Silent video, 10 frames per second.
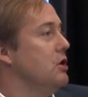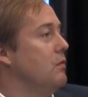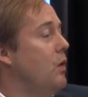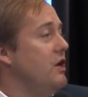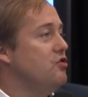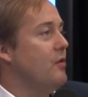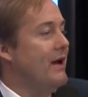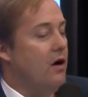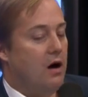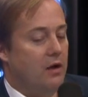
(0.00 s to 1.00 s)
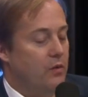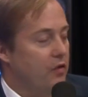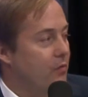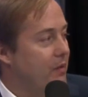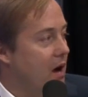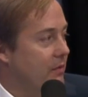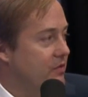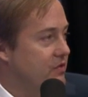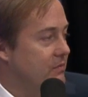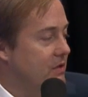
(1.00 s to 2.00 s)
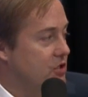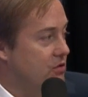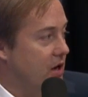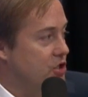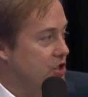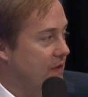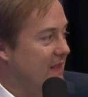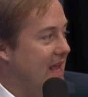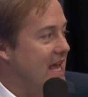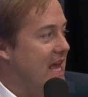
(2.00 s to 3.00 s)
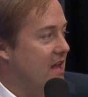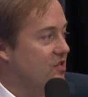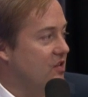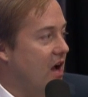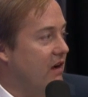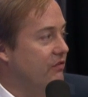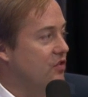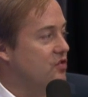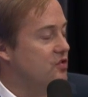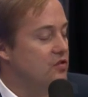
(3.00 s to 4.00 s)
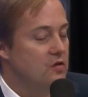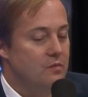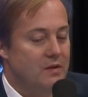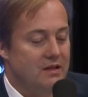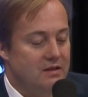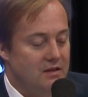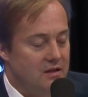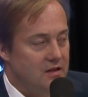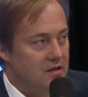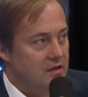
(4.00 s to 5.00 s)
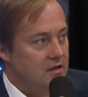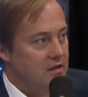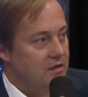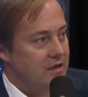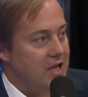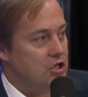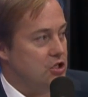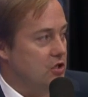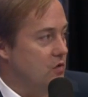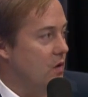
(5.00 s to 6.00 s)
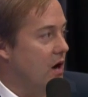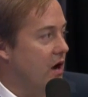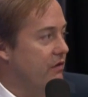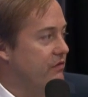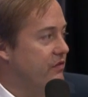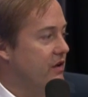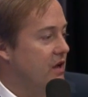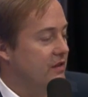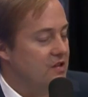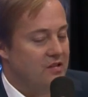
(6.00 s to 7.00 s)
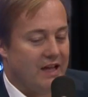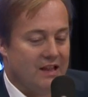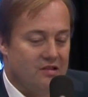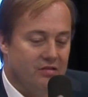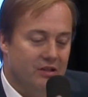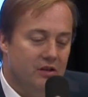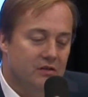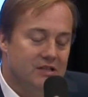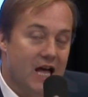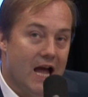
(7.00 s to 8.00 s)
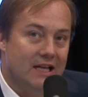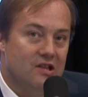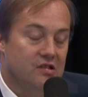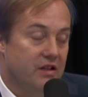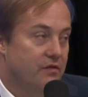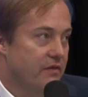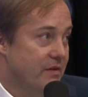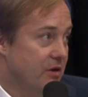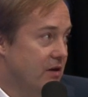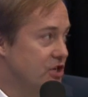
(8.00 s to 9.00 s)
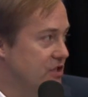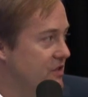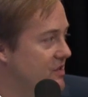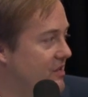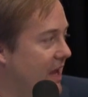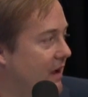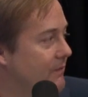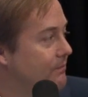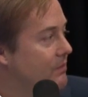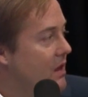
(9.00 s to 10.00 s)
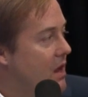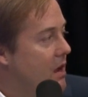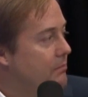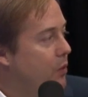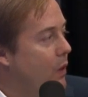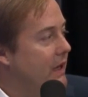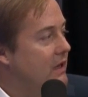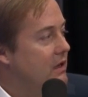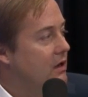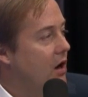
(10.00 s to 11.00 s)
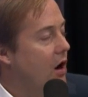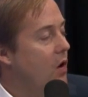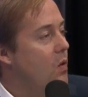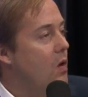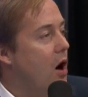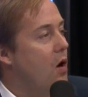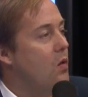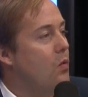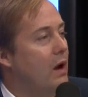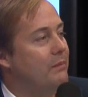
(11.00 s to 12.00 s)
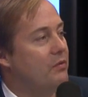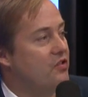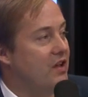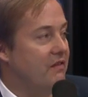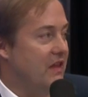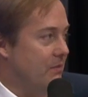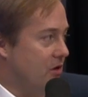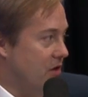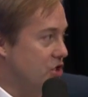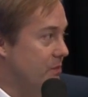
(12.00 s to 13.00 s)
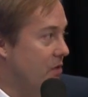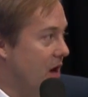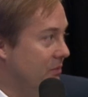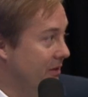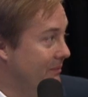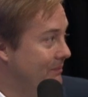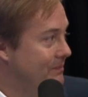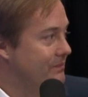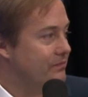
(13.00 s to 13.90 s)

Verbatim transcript: what is going on with Obama's administration that they can't solve the stupid issue of this is like this little tiny sliver of immigration. This is like 0.001% of the immigration problem.